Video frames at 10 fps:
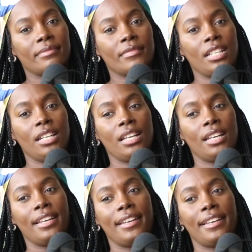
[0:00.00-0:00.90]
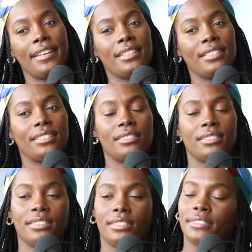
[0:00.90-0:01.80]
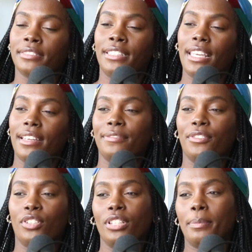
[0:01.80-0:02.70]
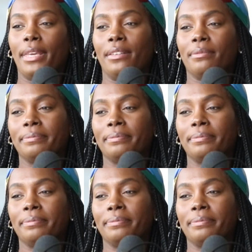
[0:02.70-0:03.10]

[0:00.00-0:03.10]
Yeah, for a little bit.